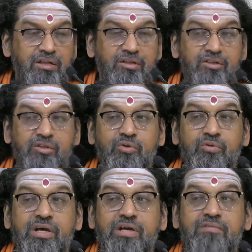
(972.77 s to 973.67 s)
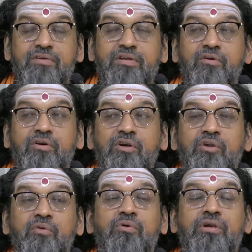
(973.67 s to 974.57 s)
You have your
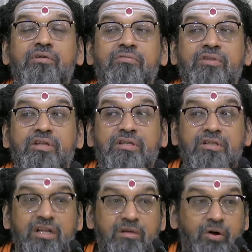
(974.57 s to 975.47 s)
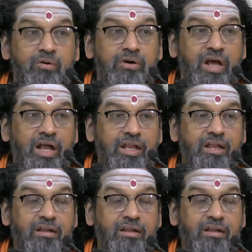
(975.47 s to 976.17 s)
new definition about I.